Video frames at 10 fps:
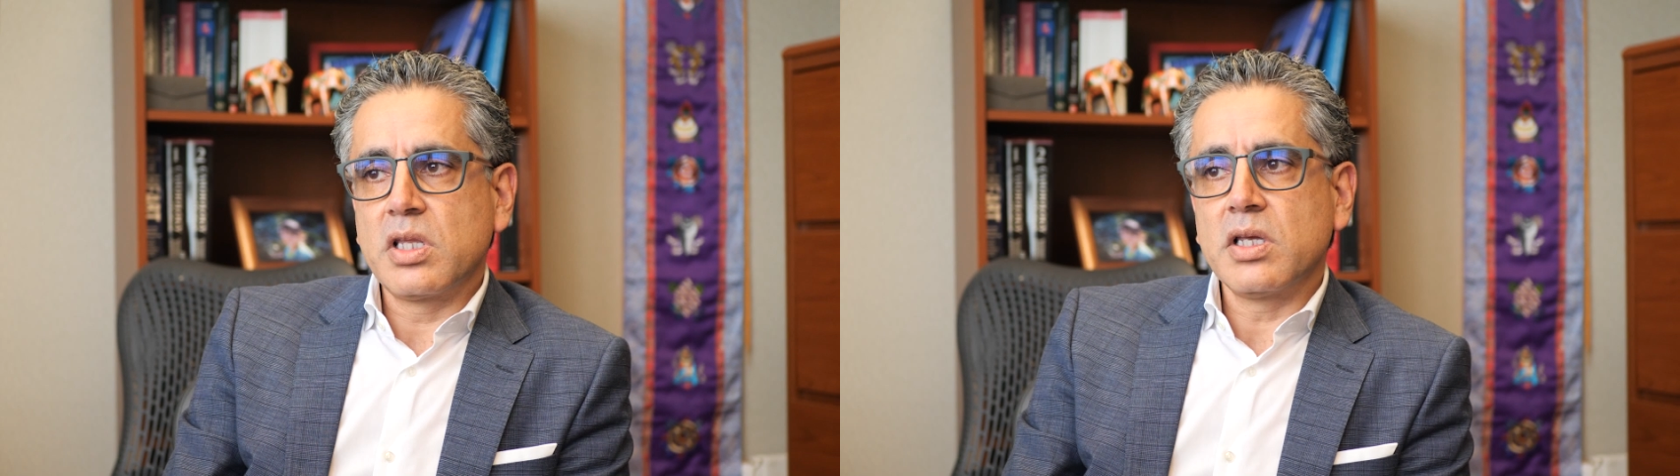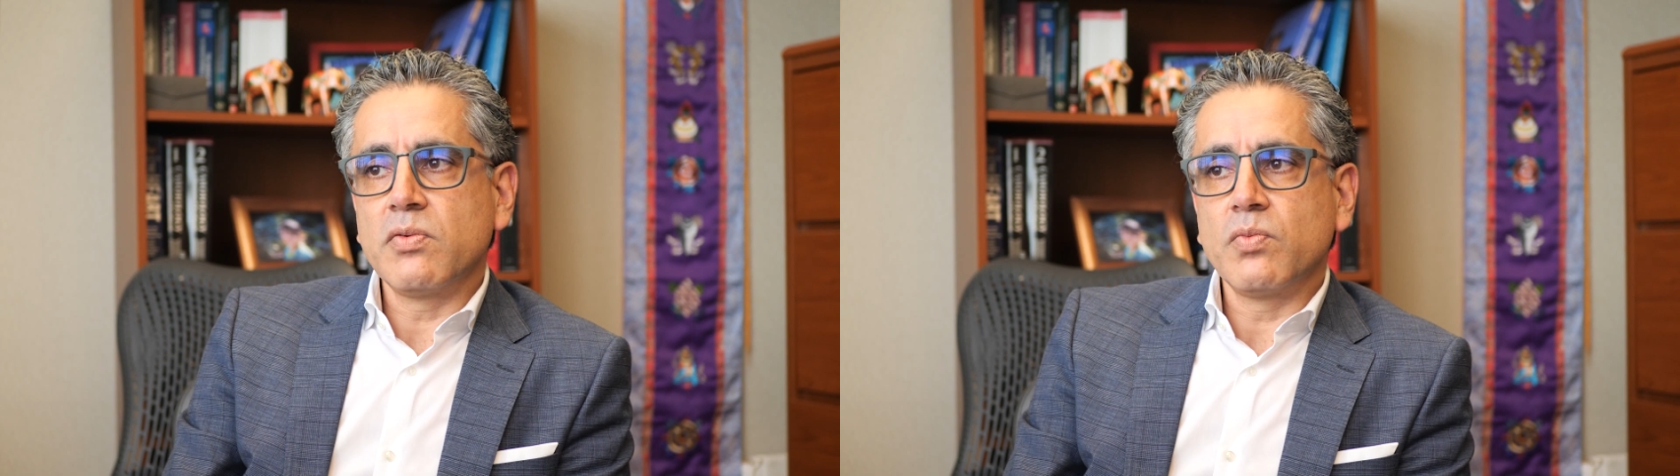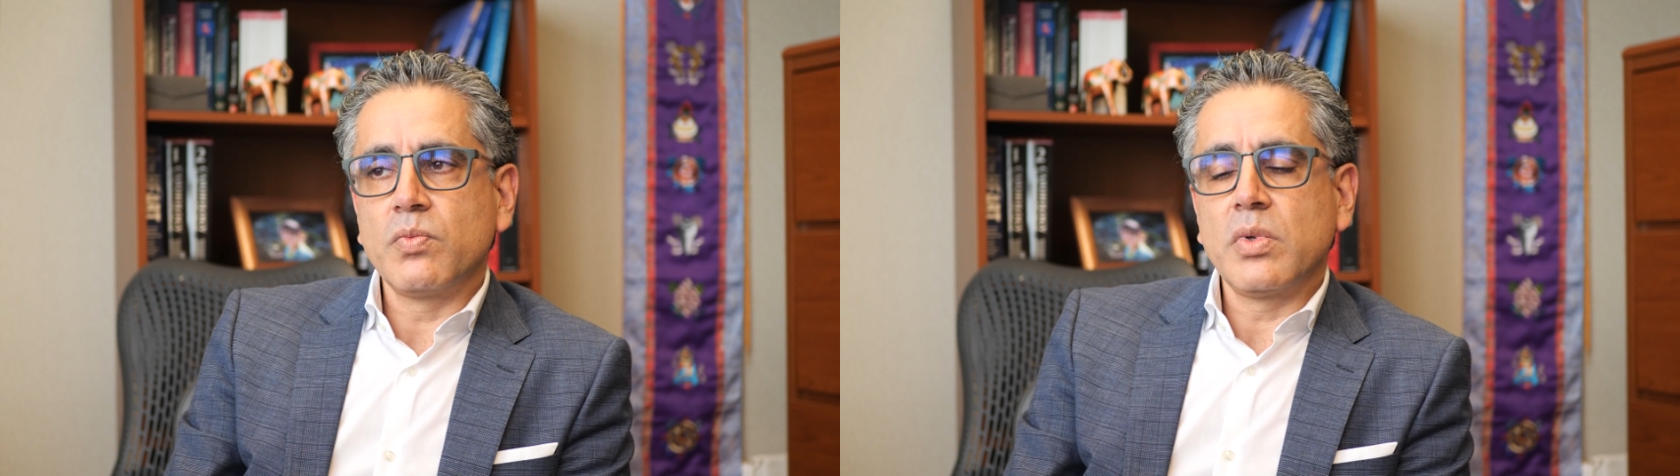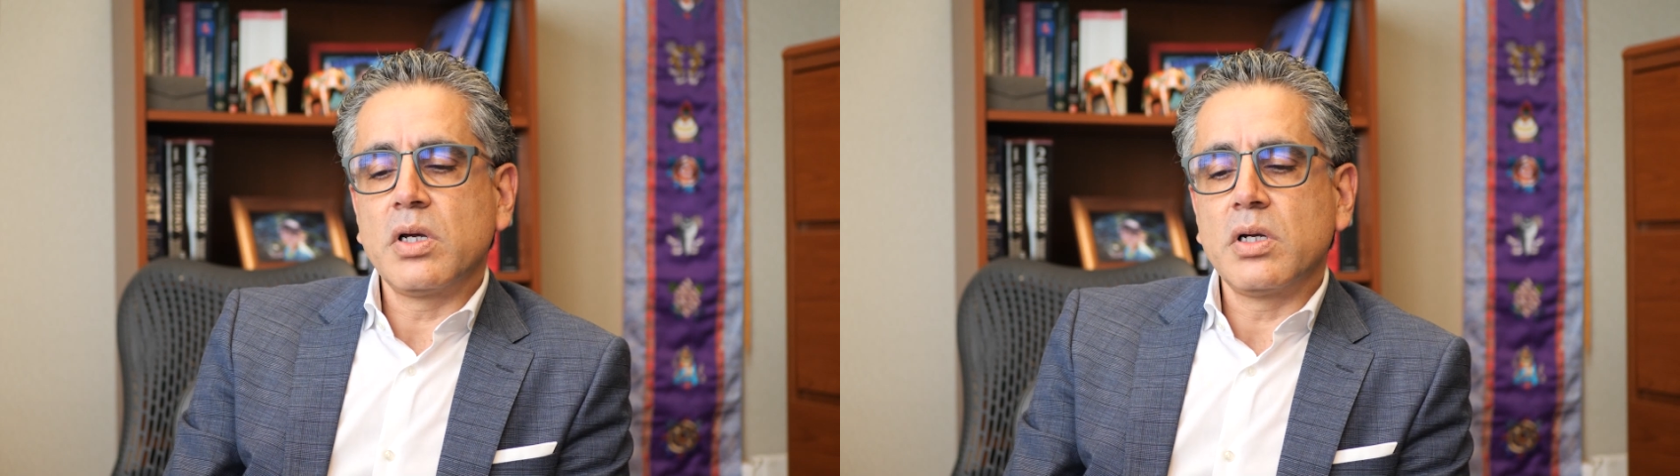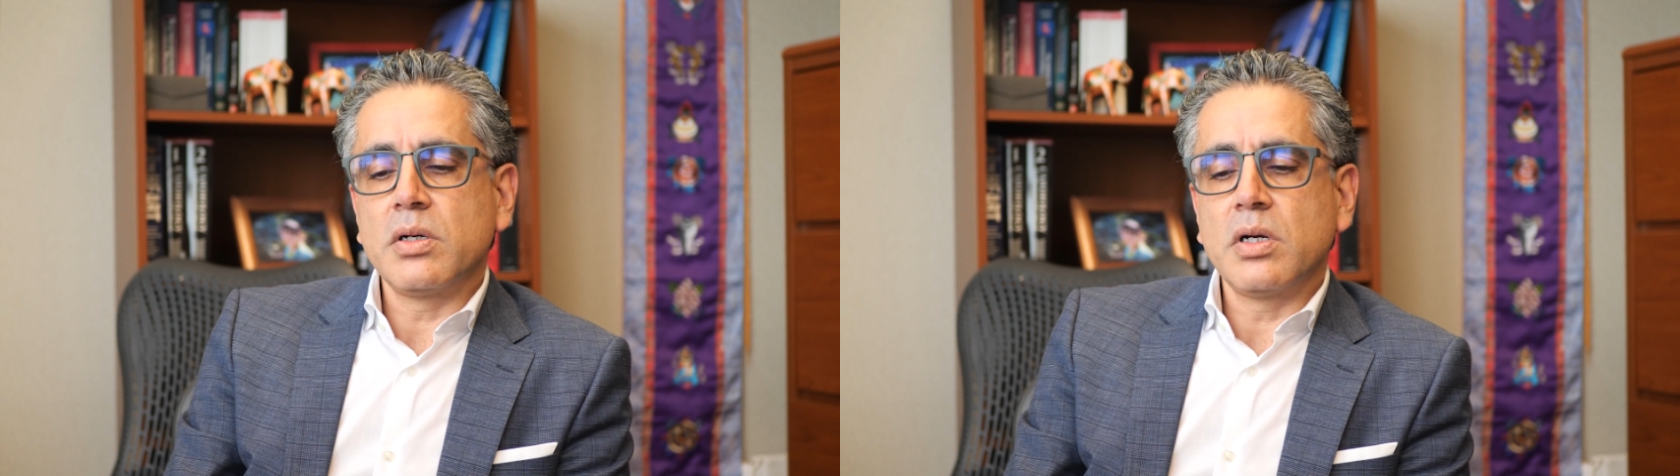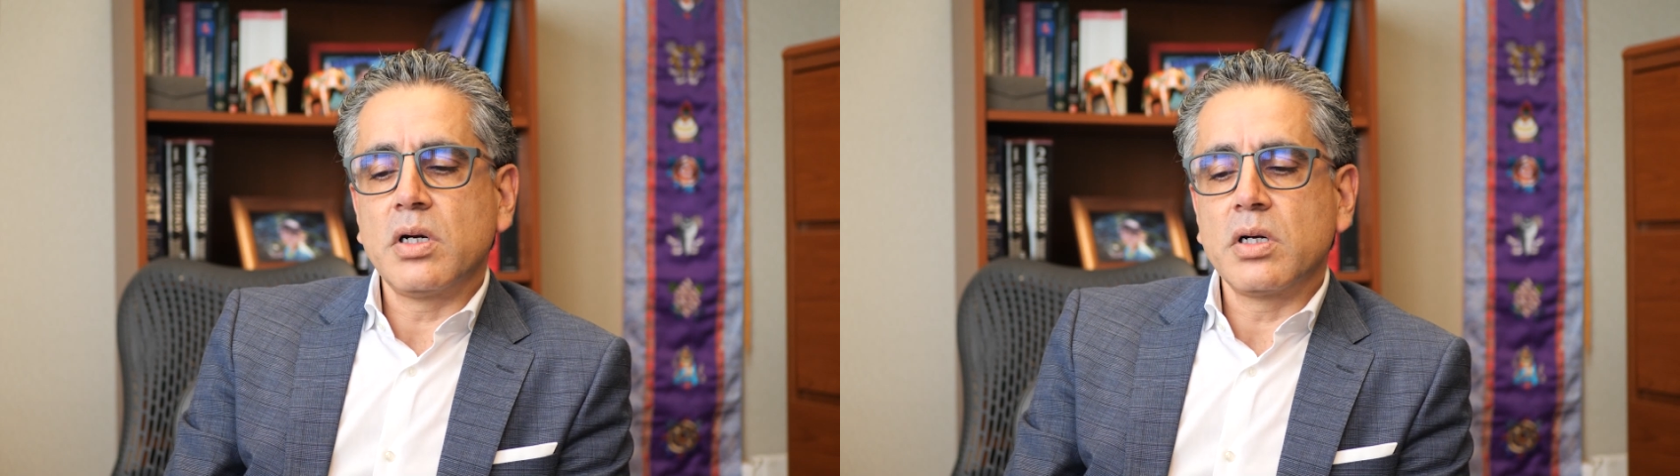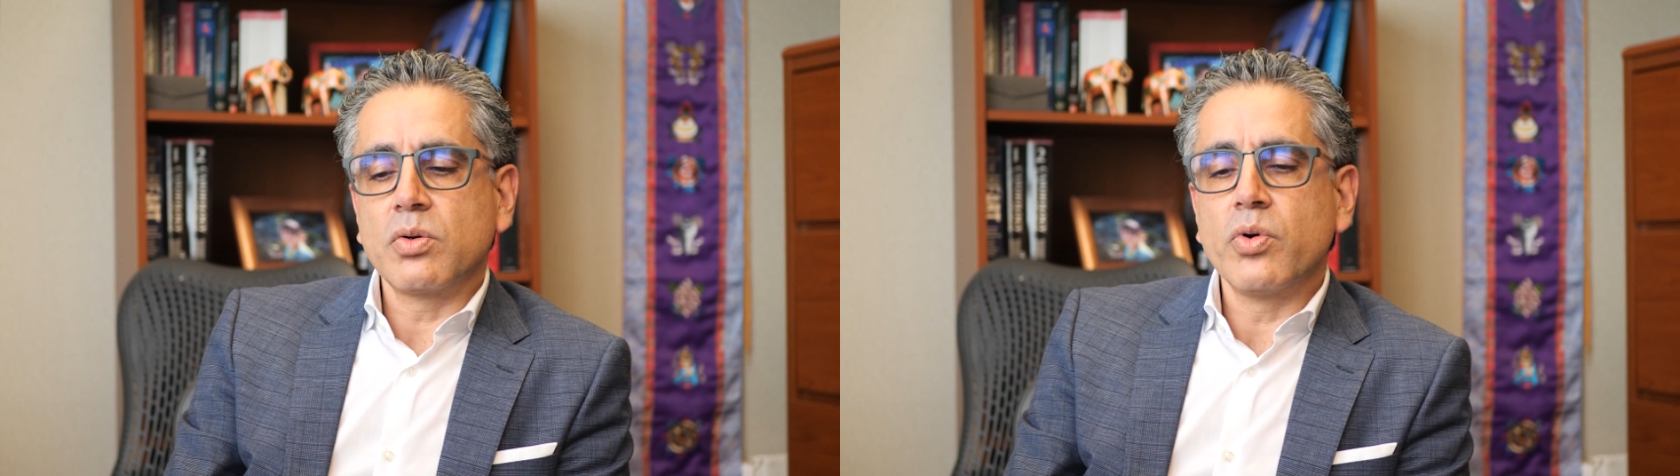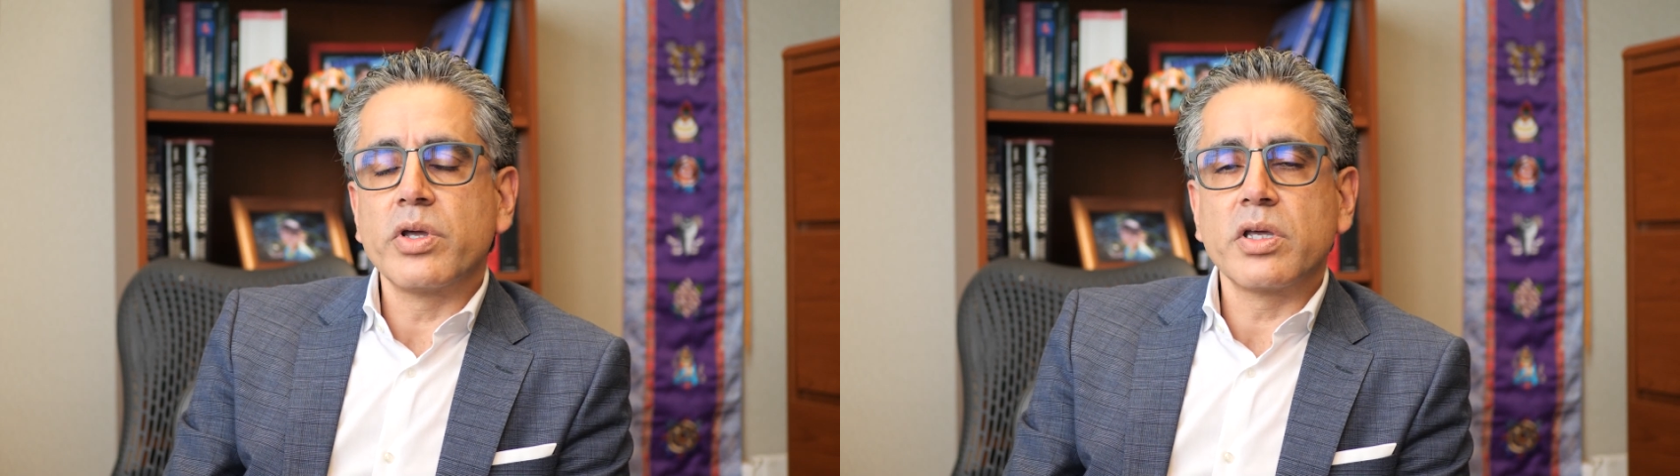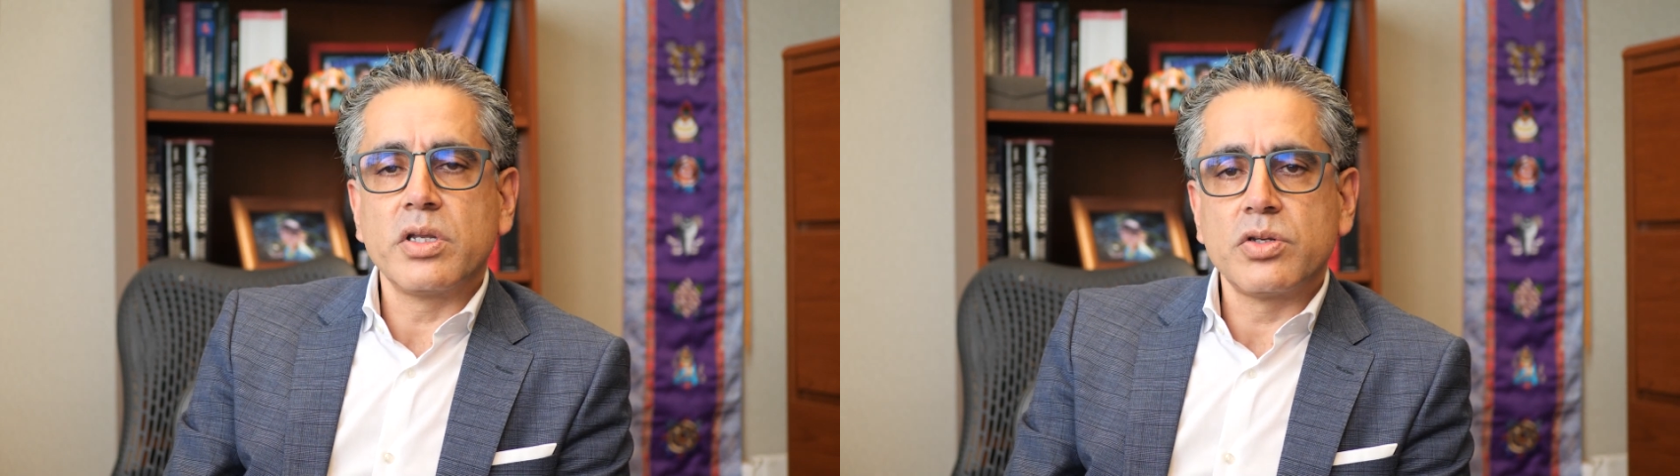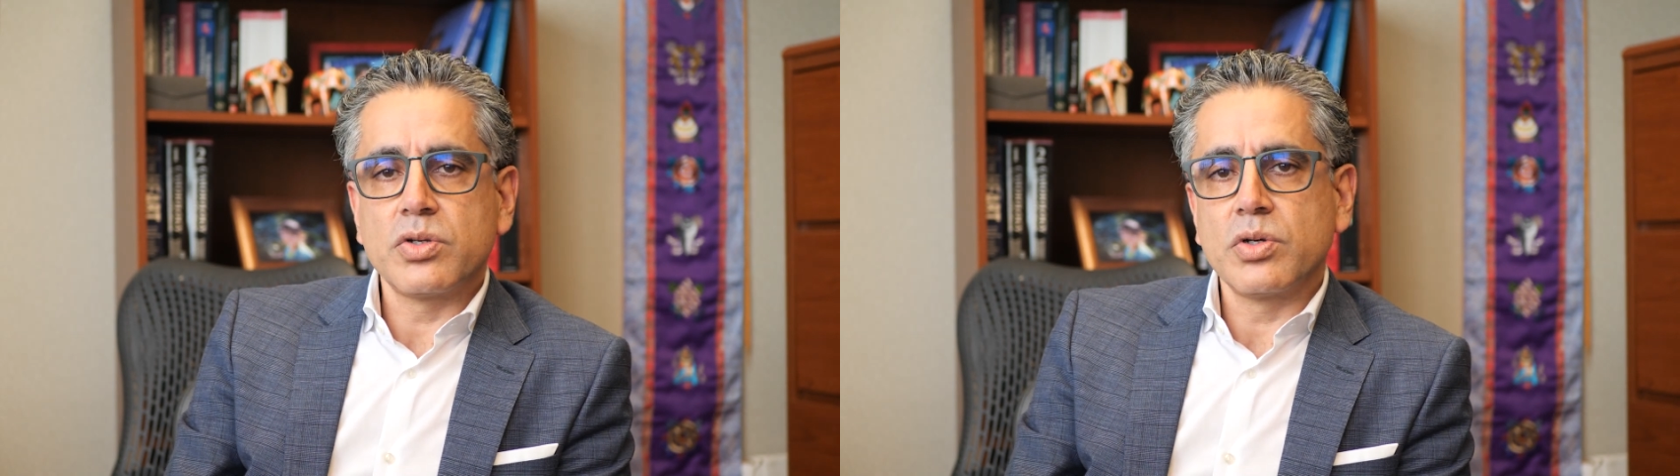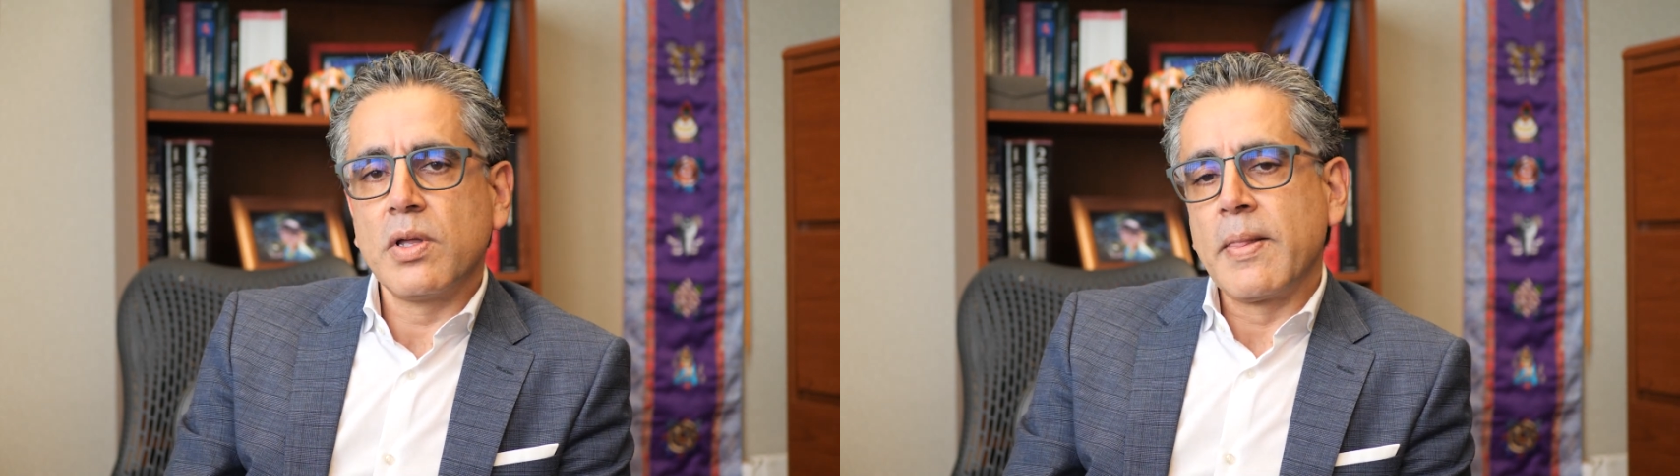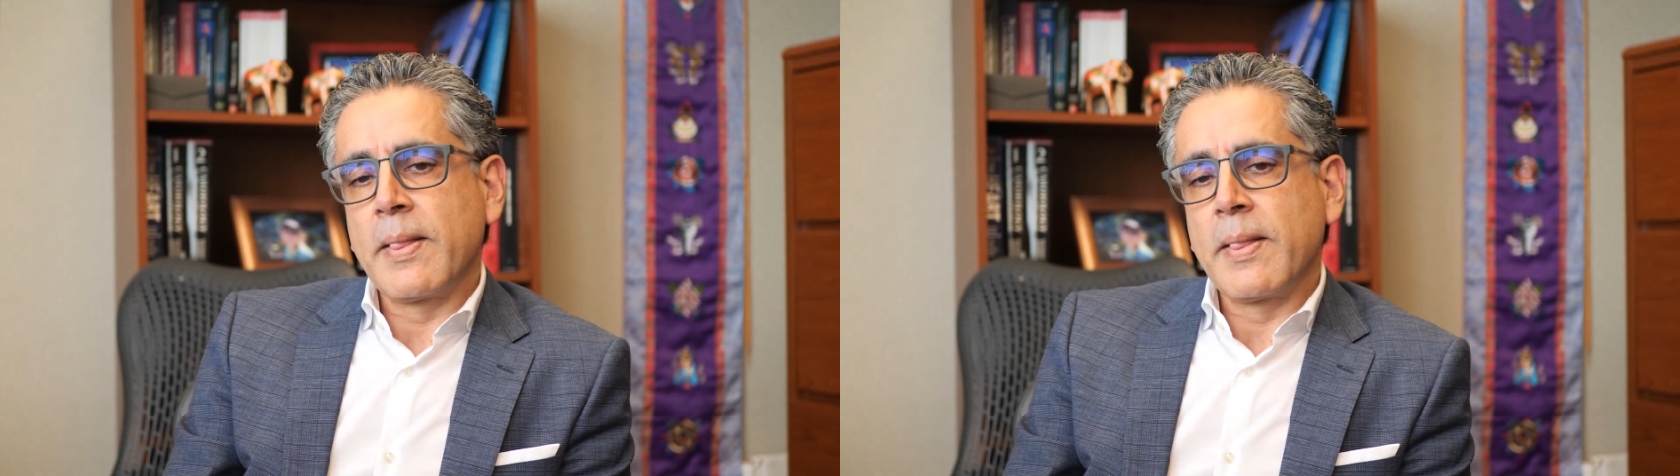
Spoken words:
they are going into,